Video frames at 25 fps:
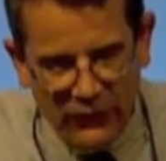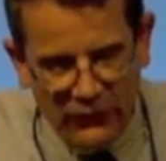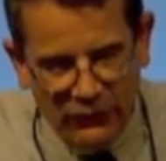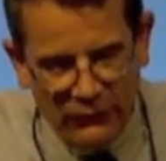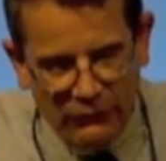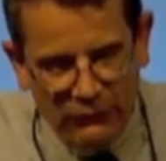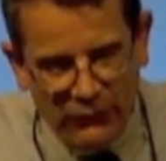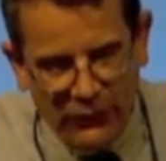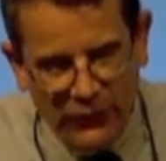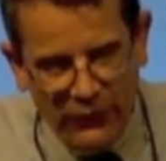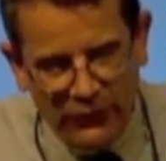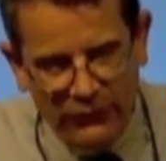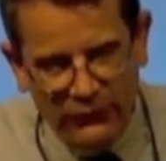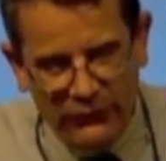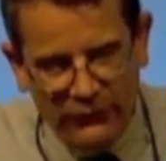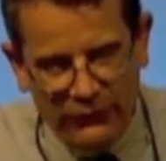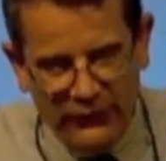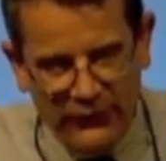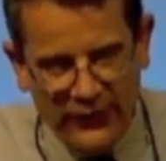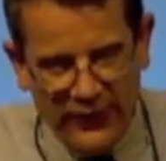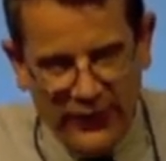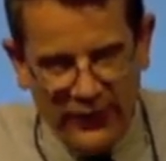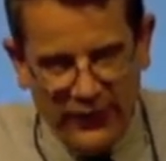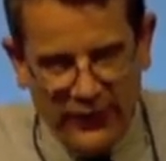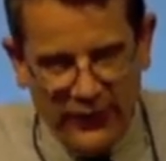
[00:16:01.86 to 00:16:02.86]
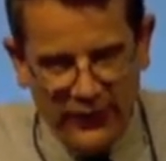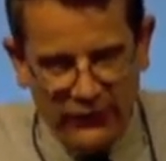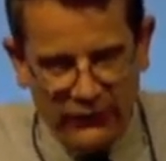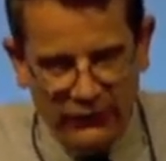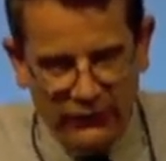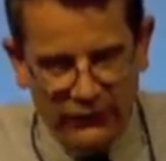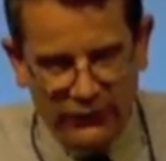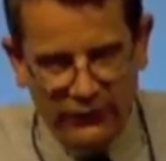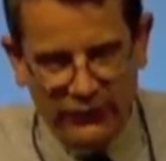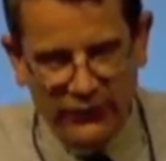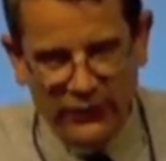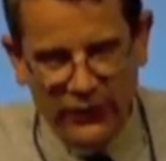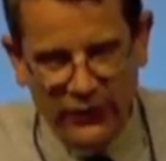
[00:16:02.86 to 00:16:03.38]
The first
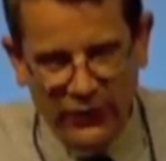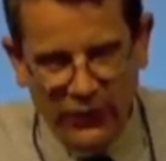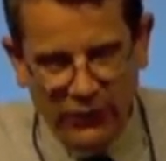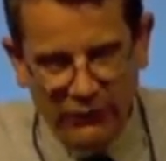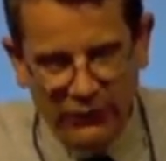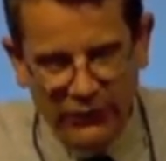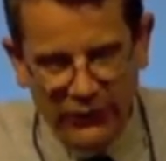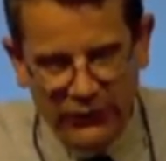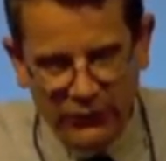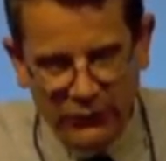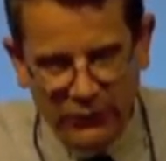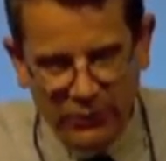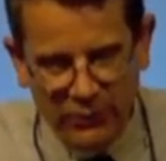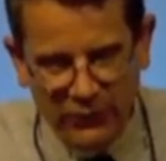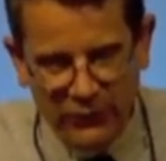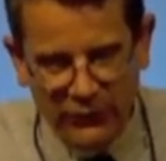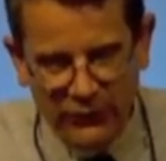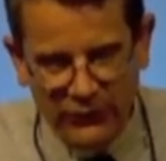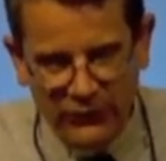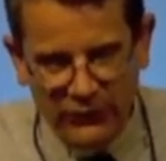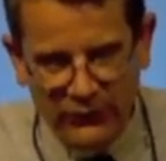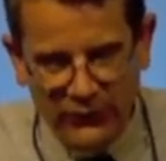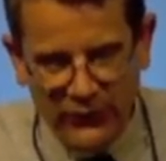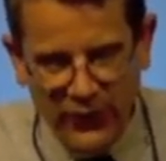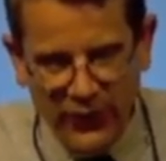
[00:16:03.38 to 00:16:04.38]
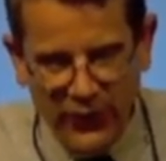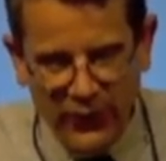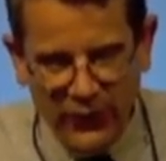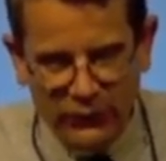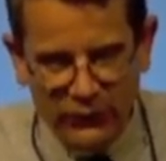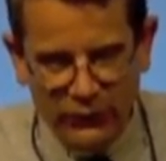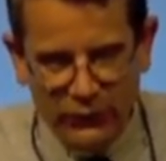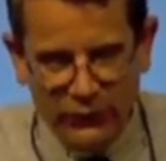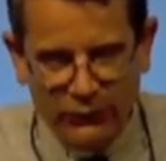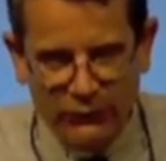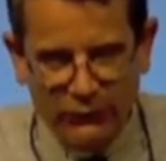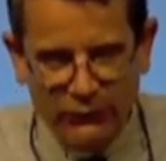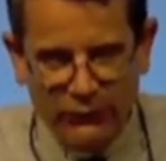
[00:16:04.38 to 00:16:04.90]
stage corresponds
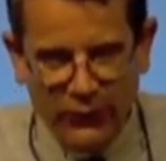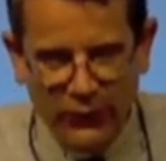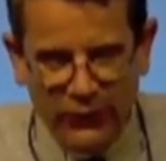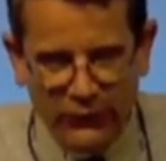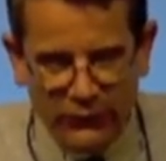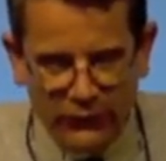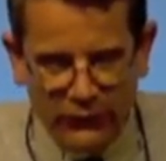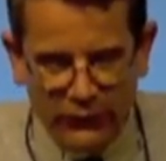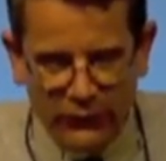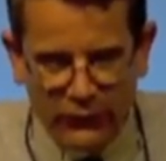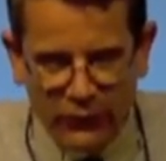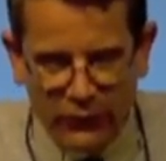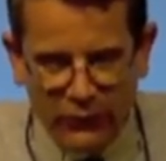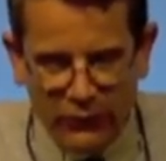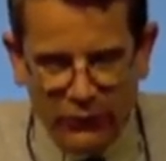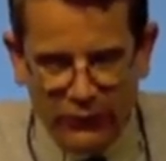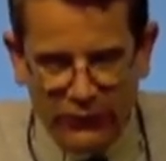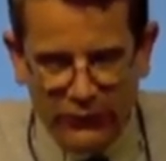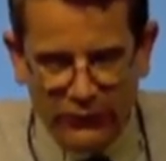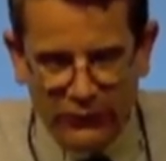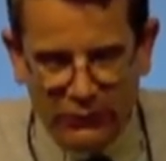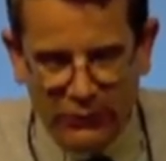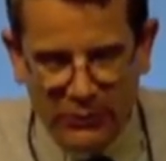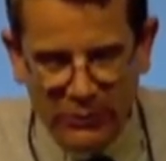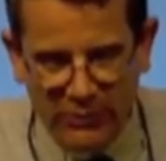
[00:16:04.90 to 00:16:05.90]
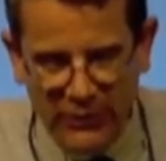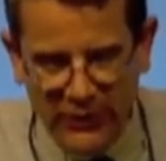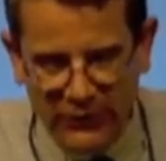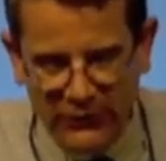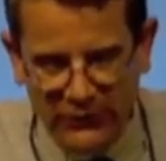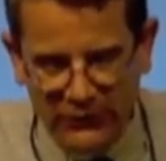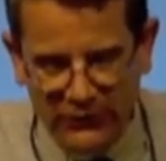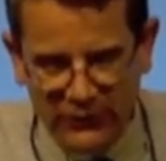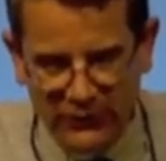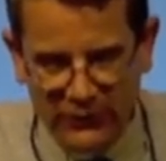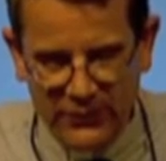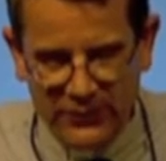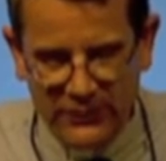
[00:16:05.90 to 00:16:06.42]
to the first school
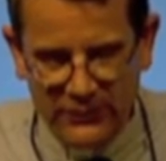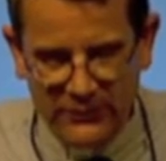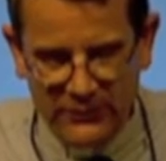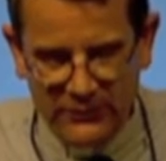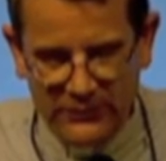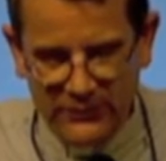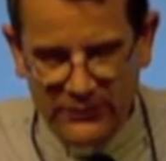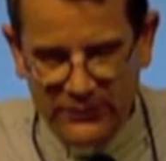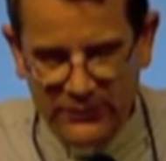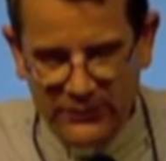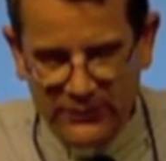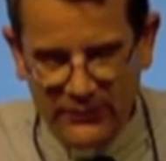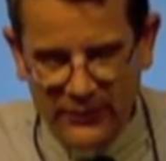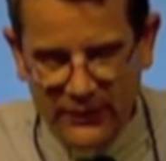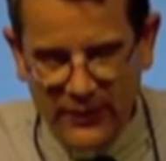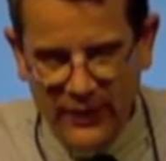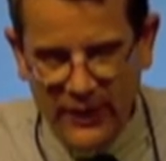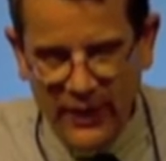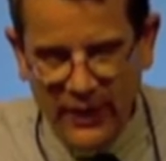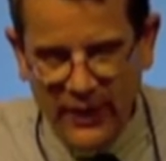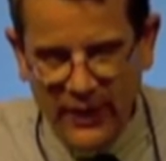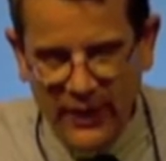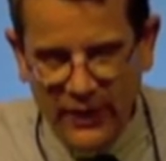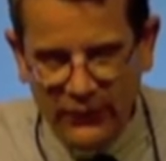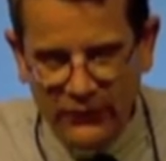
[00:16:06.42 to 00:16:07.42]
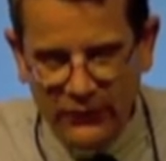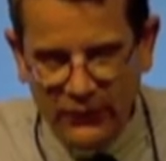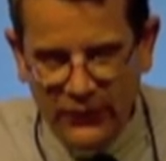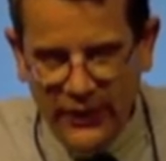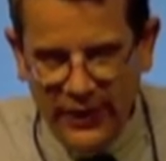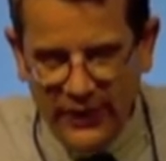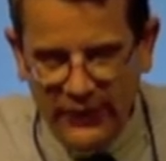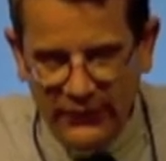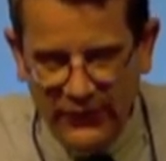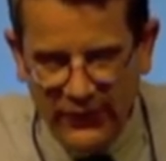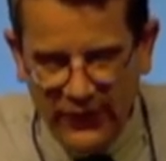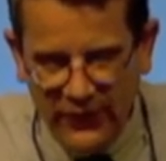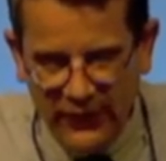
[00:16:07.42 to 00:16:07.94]
trimester. The
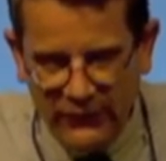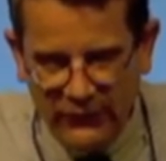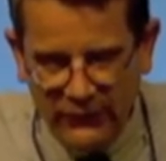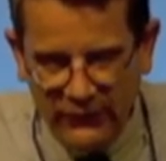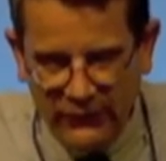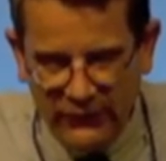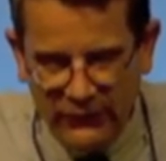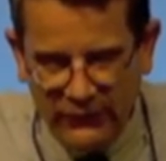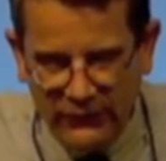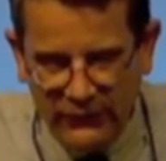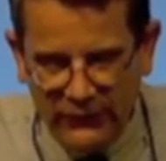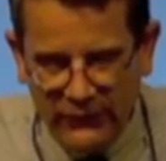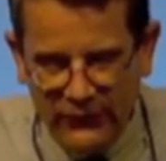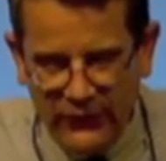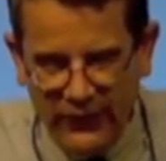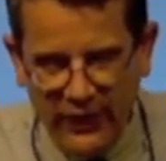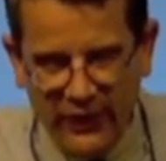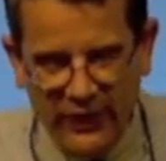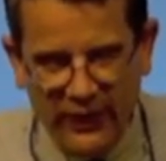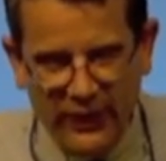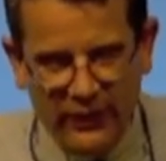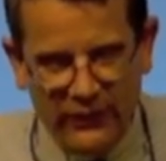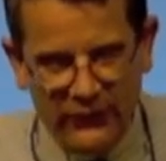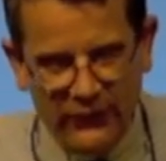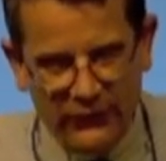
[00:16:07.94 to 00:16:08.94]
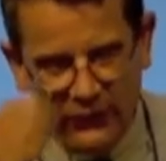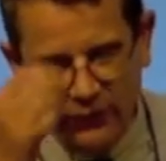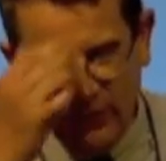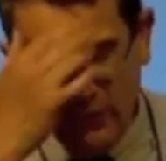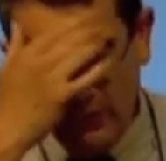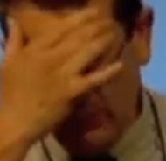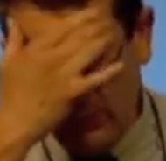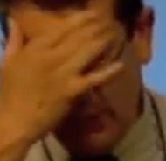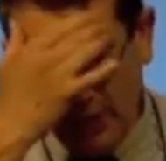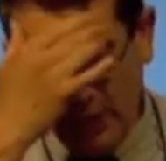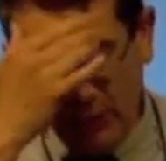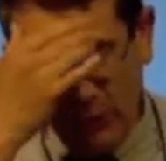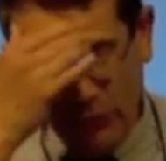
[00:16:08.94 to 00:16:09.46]
catechesis starts
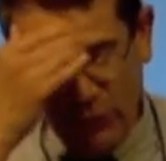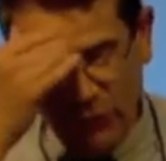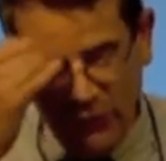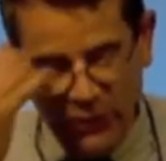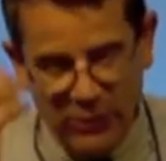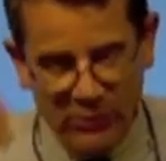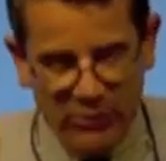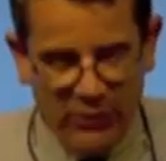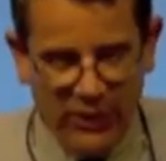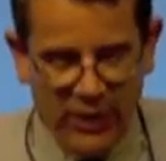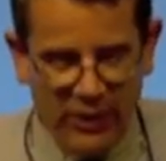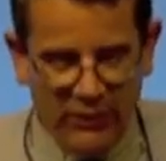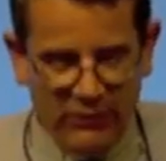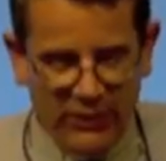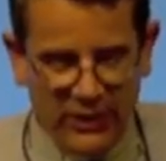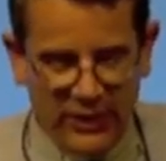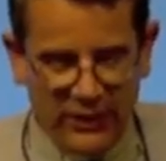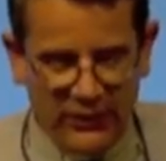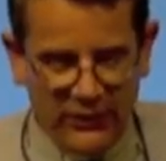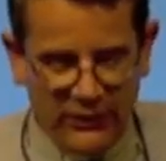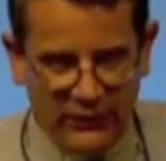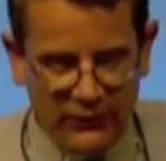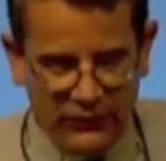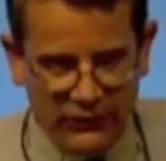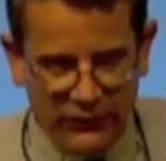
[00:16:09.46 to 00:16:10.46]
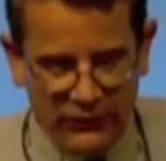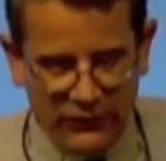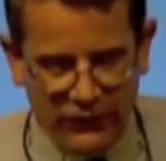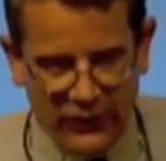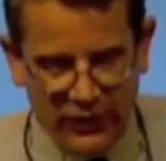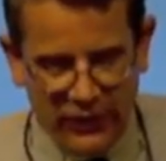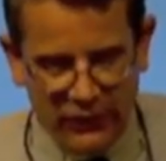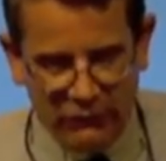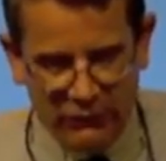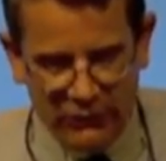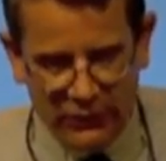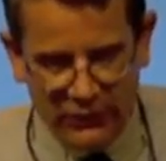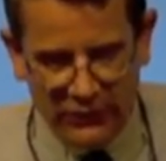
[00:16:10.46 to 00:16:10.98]
by preparing
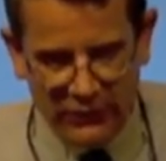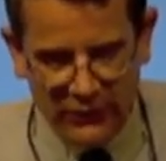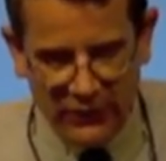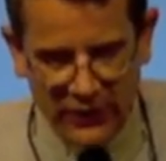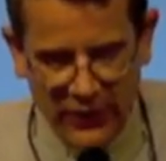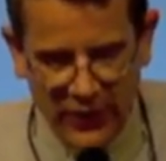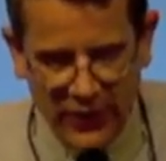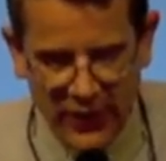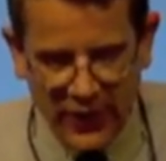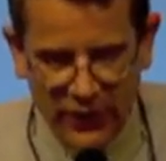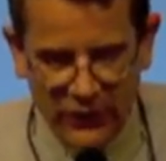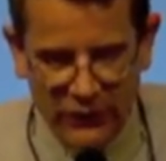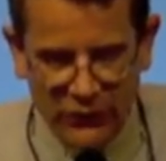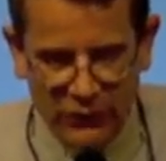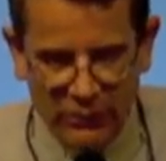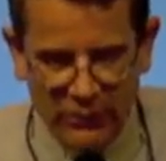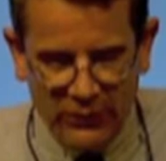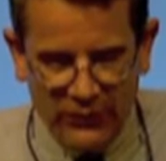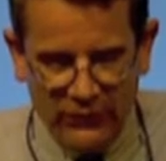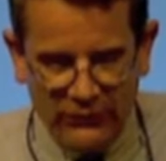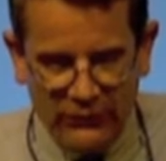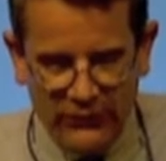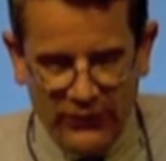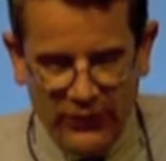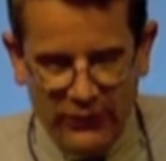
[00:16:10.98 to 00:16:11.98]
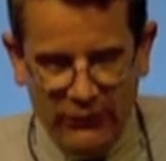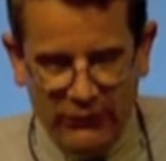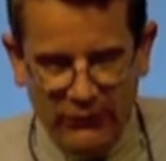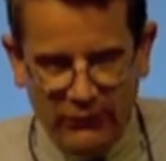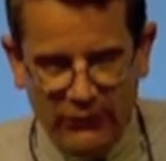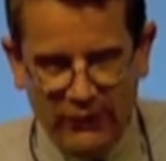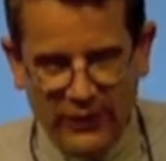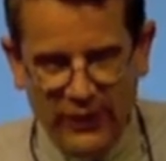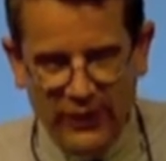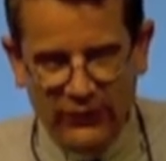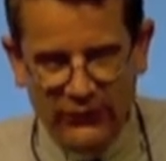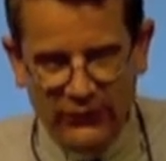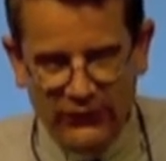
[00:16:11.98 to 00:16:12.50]
children to
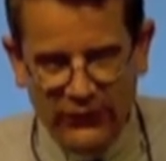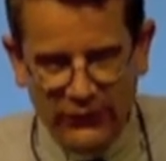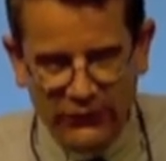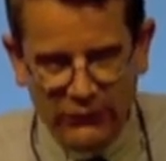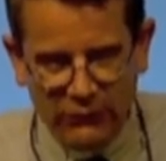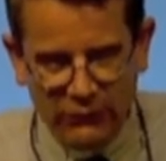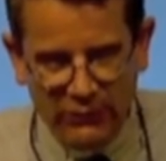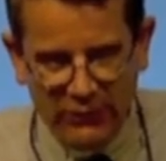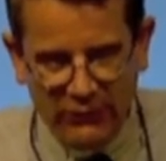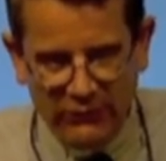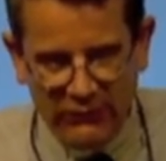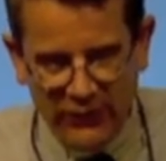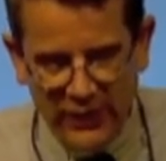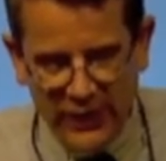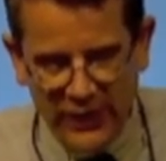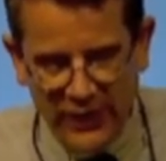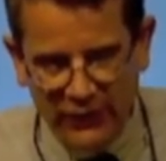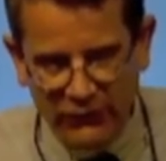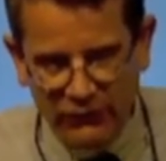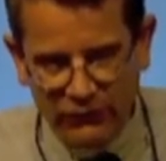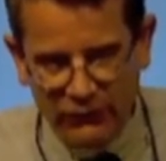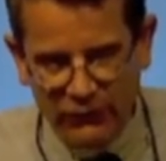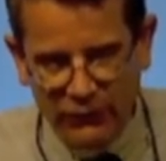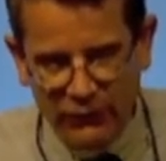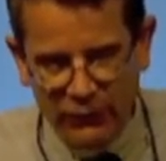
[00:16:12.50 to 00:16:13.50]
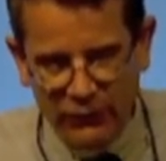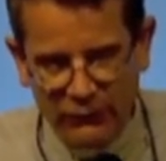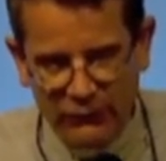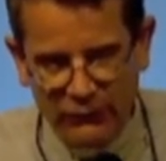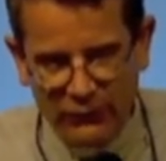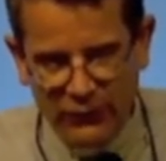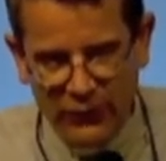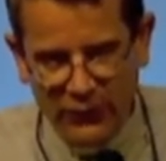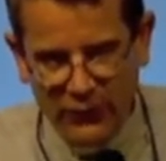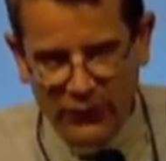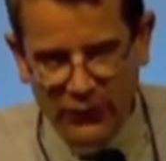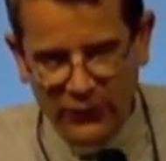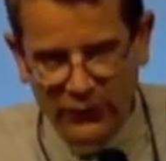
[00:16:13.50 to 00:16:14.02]
receive this revelation
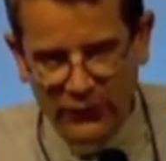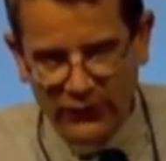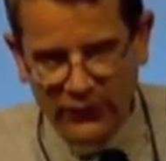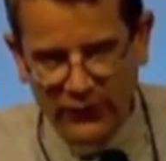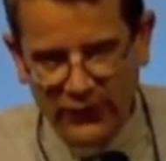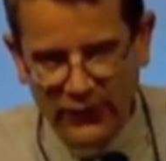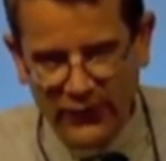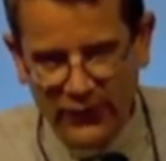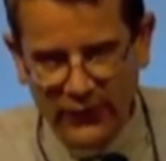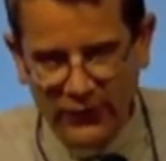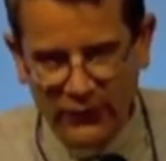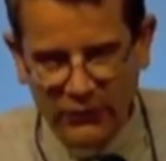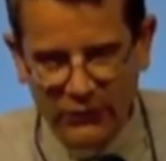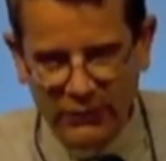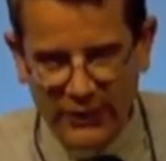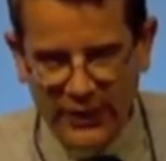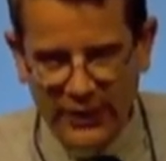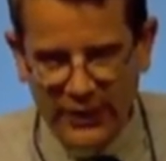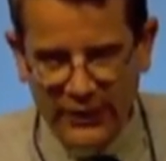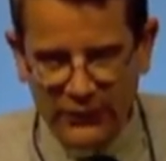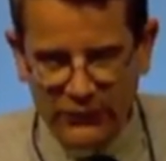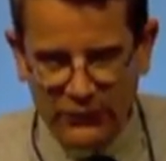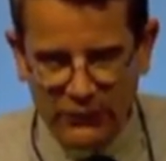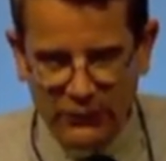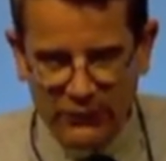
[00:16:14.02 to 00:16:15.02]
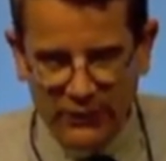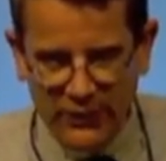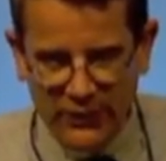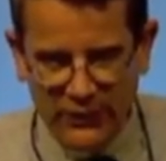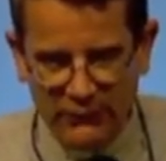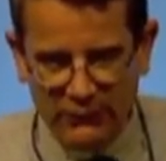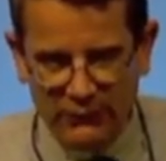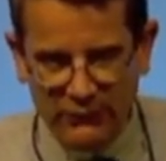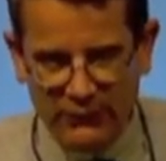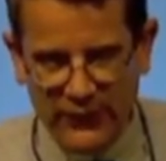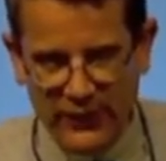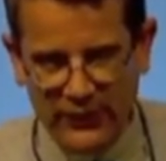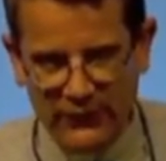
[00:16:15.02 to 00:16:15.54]
of God, Creator
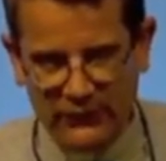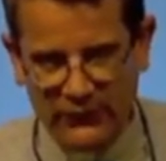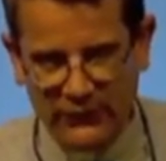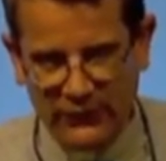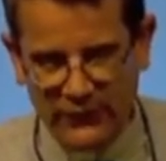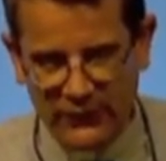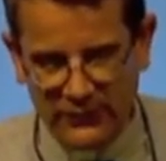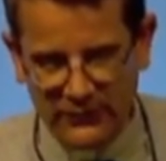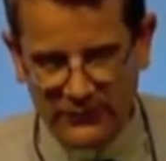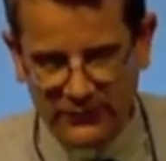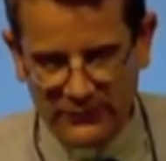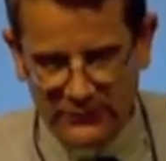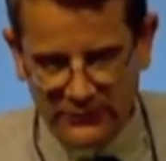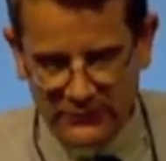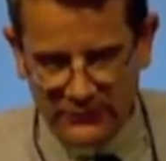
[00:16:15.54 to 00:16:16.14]
and Father.